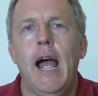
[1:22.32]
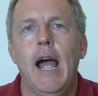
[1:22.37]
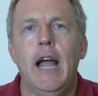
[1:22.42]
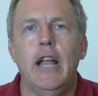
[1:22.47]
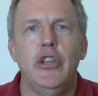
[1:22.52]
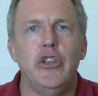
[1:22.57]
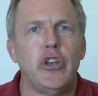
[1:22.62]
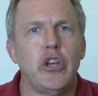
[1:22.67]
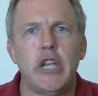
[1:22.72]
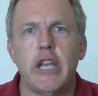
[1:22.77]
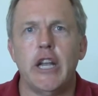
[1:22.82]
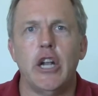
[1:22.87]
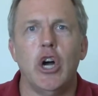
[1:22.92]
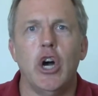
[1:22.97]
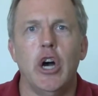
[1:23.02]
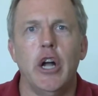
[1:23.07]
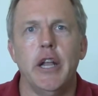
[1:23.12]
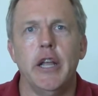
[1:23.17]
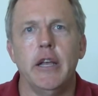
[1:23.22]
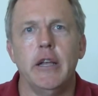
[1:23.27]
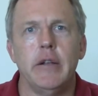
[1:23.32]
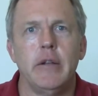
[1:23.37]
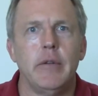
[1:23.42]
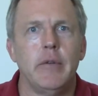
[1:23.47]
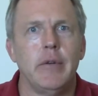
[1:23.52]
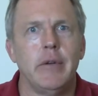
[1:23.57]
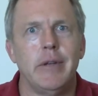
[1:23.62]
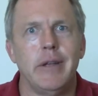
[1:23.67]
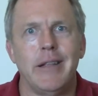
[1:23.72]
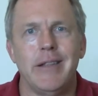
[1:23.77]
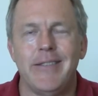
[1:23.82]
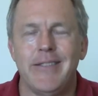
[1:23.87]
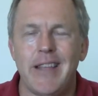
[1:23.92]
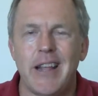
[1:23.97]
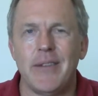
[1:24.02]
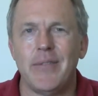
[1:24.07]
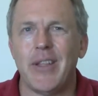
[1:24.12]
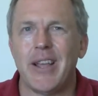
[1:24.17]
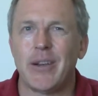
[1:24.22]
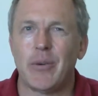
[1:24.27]
and you can get on it
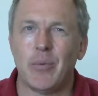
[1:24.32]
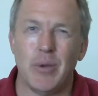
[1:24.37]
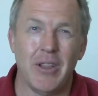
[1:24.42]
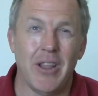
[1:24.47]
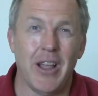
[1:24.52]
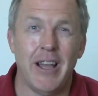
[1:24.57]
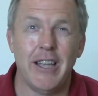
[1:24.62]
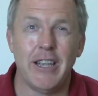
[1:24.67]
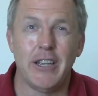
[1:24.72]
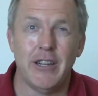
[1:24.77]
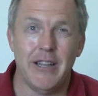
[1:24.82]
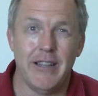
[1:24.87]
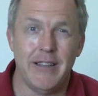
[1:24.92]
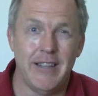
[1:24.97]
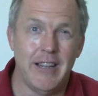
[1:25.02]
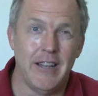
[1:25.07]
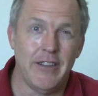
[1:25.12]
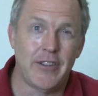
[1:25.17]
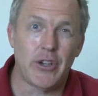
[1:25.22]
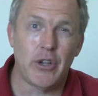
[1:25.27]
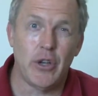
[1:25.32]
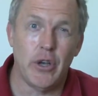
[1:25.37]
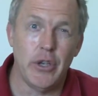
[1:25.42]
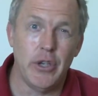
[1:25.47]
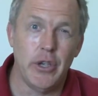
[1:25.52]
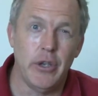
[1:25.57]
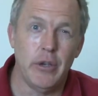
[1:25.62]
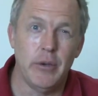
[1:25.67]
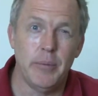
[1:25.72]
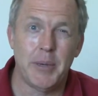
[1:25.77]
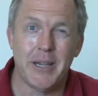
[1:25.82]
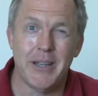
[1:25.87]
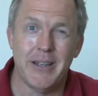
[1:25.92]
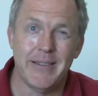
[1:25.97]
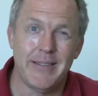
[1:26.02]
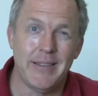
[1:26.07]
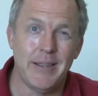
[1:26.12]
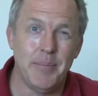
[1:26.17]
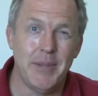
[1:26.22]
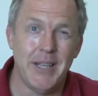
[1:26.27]
instead of like relying on a tenant to call you,
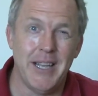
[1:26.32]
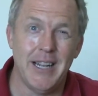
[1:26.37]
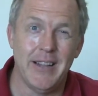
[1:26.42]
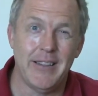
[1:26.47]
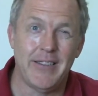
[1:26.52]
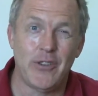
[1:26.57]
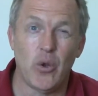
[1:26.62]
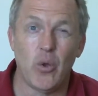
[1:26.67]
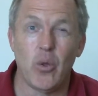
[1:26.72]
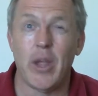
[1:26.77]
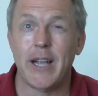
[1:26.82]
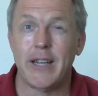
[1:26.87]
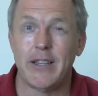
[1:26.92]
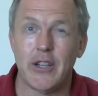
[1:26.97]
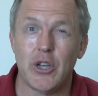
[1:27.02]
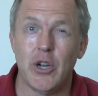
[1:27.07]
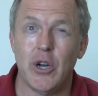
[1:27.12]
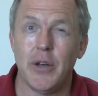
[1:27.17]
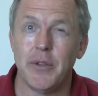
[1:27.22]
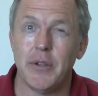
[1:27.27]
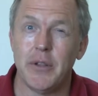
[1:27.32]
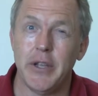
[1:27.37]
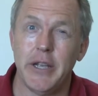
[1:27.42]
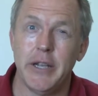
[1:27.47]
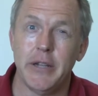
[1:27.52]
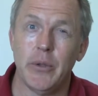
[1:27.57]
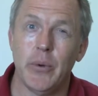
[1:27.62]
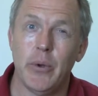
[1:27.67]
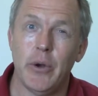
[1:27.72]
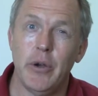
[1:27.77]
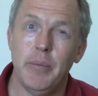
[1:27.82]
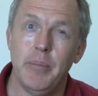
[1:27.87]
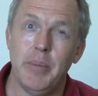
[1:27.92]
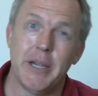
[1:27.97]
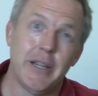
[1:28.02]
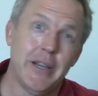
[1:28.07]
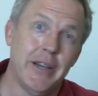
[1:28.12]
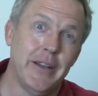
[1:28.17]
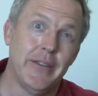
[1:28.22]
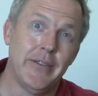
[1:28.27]
because some tenants don't like to call the landlord
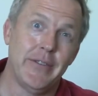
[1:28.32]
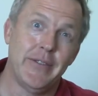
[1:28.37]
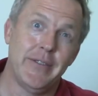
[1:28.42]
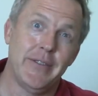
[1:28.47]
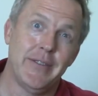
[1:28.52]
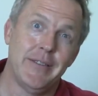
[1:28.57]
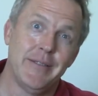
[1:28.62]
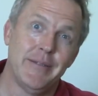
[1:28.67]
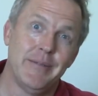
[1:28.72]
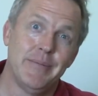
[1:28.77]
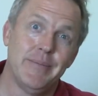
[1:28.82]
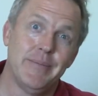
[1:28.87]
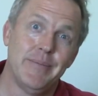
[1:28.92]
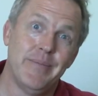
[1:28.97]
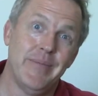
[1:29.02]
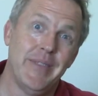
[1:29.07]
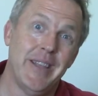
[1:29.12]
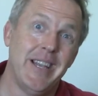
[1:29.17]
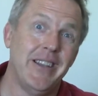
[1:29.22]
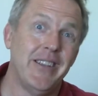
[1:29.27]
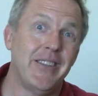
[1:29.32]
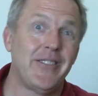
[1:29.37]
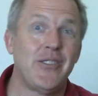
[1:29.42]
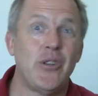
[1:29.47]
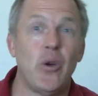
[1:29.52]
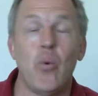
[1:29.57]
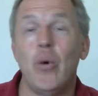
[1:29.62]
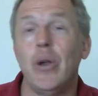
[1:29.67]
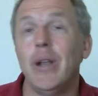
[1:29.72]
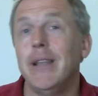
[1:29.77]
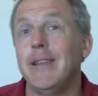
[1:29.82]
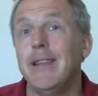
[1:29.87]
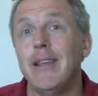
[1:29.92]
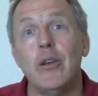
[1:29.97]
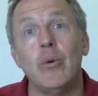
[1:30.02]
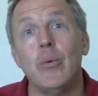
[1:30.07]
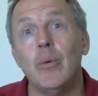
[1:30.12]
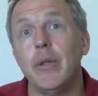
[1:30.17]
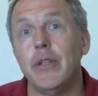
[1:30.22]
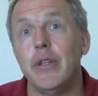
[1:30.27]
because they just don't want to
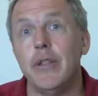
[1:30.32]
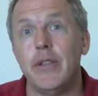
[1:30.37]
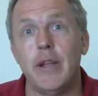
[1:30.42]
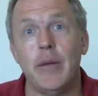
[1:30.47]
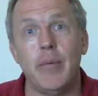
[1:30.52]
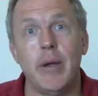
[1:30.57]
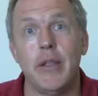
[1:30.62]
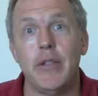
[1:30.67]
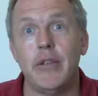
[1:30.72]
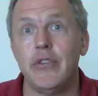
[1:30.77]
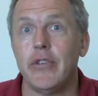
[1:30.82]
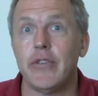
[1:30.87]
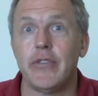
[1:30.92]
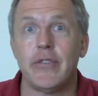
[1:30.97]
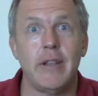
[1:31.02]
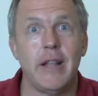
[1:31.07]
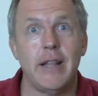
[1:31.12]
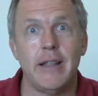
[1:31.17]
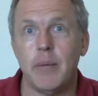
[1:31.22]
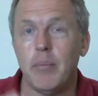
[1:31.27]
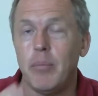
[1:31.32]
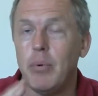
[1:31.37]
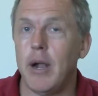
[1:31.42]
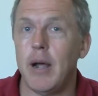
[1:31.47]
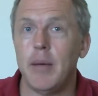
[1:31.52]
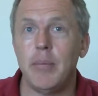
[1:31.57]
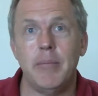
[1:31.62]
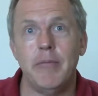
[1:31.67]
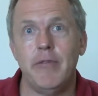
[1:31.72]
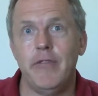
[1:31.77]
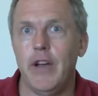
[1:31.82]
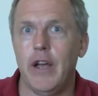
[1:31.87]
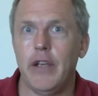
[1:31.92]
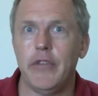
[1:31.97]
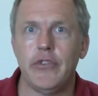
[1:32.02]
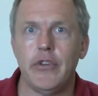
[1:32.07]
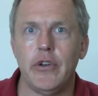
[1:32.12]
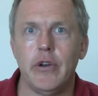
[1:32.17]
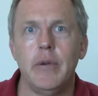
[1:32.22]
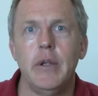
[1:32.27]
deal with it. They'd rather just let the problem
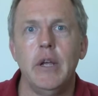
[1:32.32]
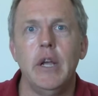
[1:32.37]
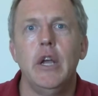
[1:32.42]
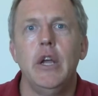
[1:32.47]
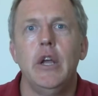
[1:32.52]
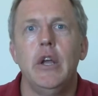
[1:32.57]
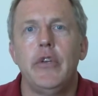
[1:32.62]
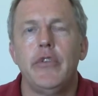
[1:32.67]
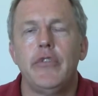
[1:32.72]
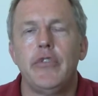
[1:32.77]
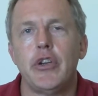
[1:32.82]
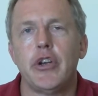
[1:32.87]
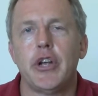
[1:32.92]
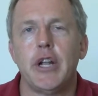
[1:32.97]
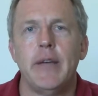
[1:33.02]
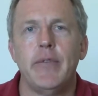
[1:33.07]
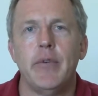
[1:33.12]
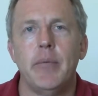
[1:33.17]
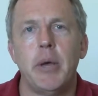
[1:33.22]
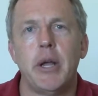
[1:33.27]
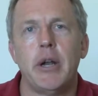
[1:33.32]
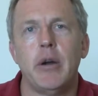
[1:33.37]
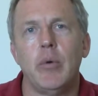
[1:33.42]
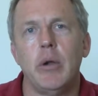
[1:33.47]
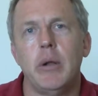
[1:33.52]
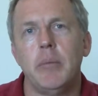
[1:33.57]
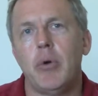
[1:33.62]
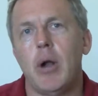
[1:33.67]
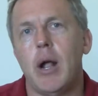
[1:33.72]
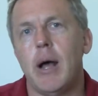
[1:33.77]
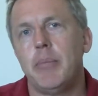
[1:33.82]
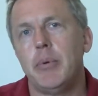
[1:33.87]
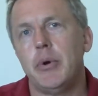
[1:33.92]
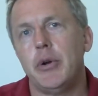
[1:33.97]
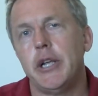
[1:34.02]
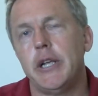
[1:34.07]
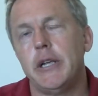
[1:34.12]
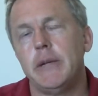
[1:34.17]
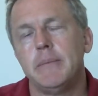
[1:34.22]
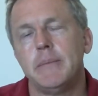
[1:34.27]
fester. So you're going to have a better run
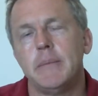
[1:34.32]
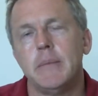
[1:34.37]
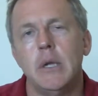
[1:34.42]
property,